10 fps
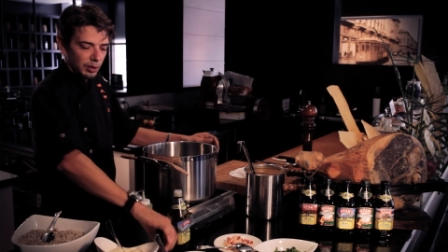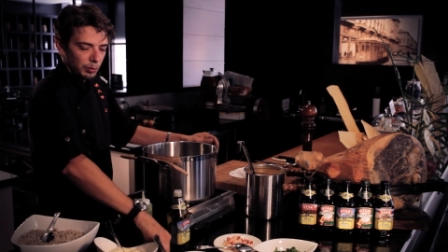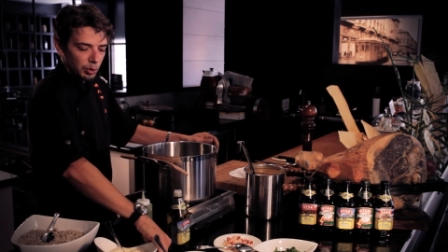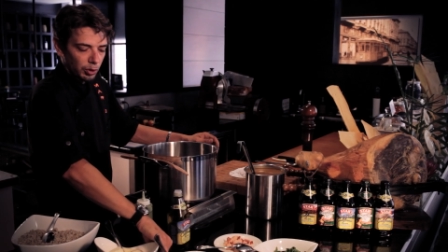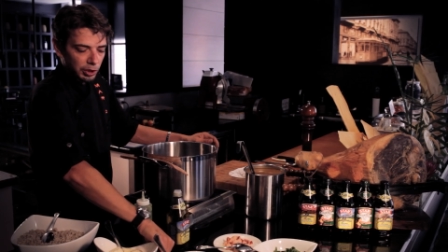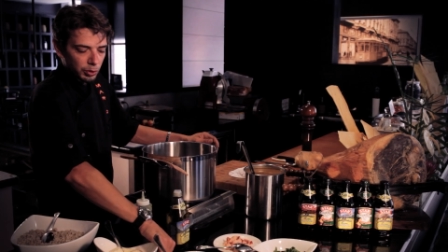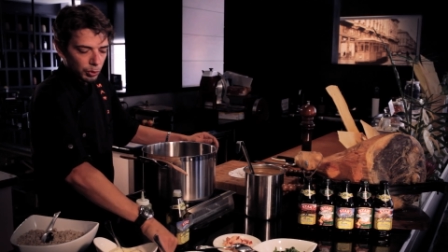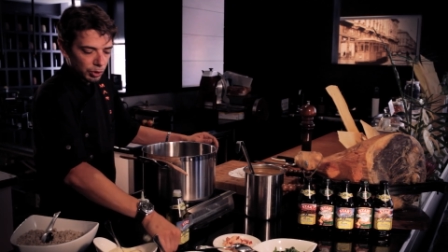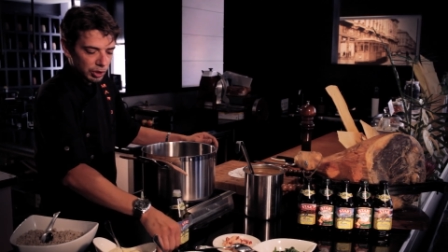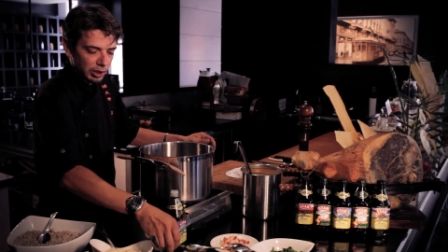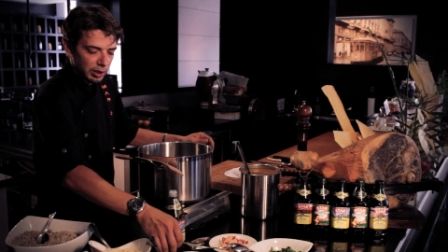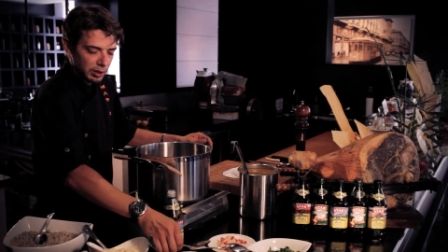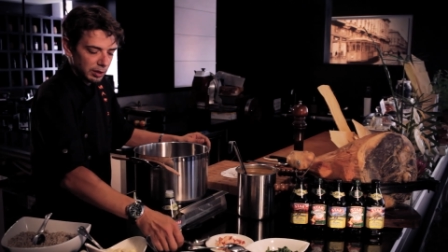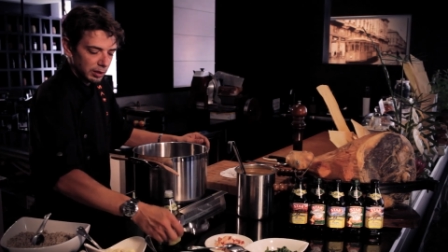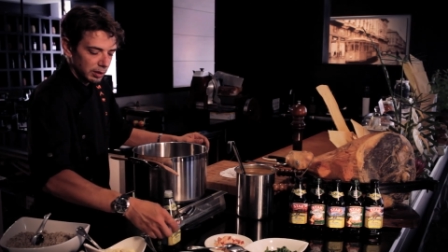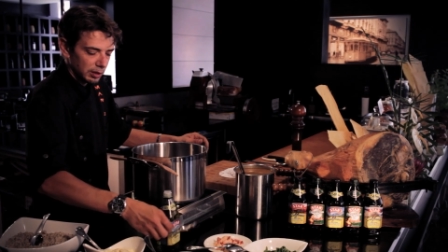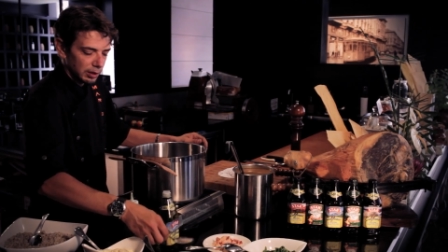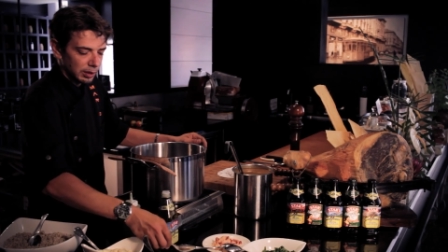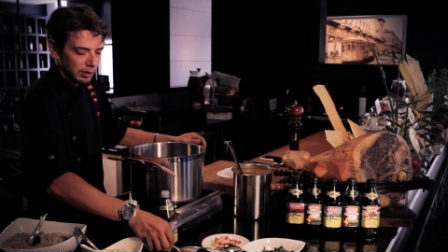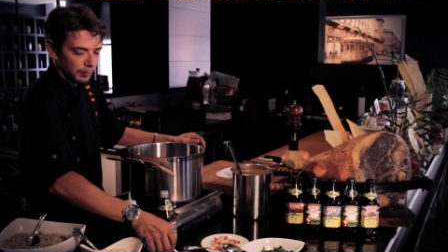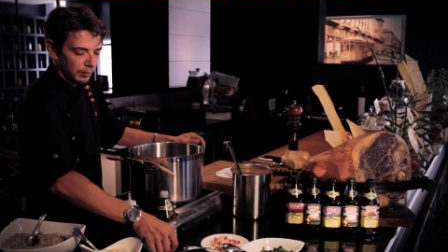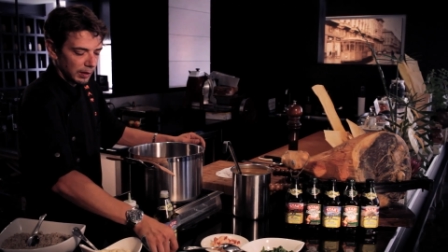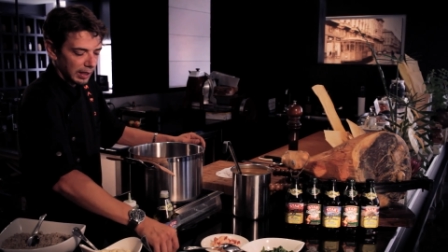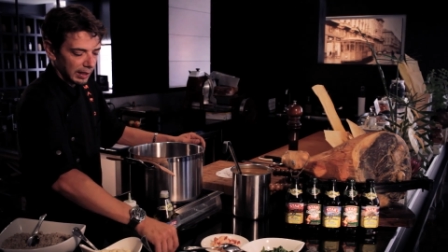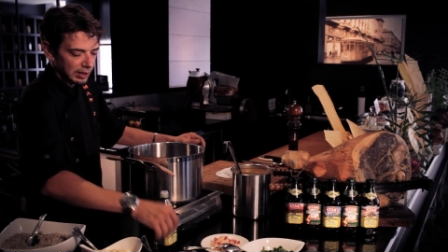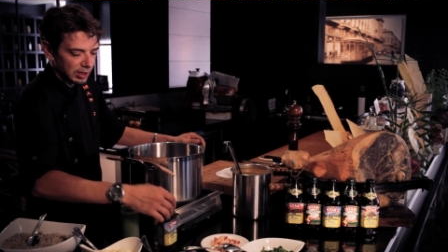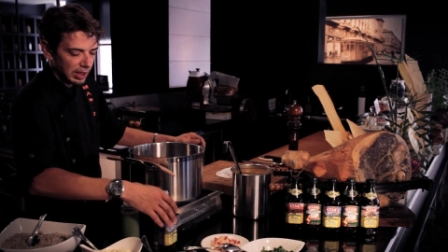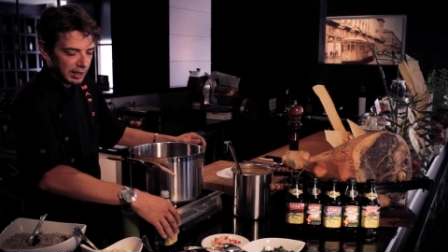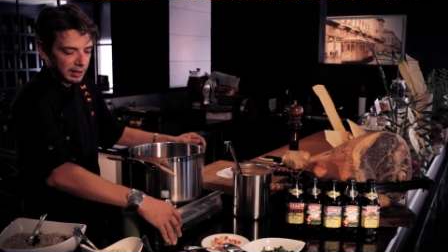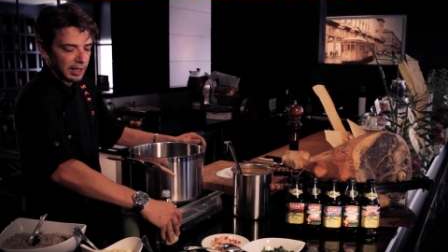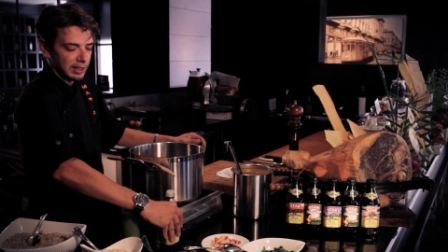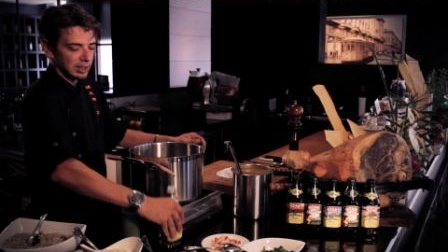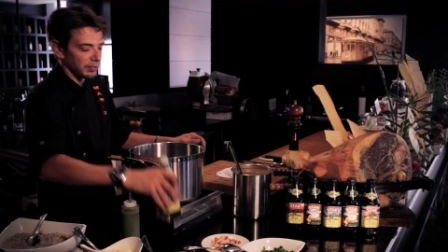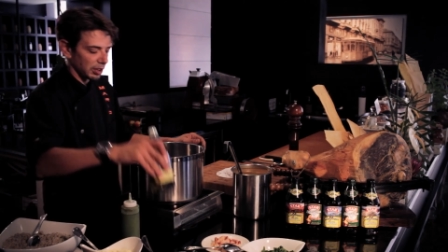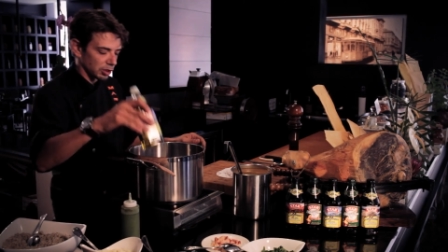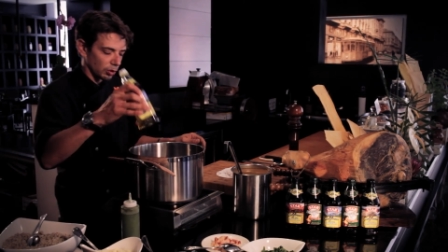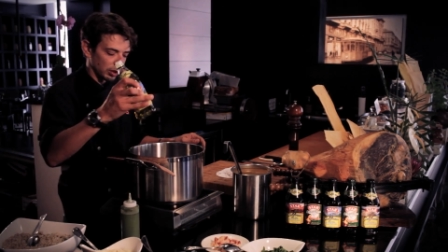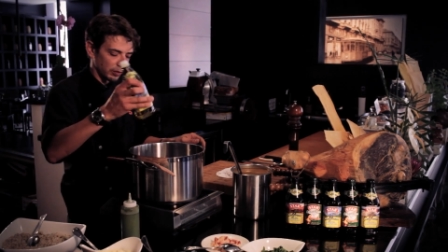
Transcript: We're going to use, like I said, extra virgin olive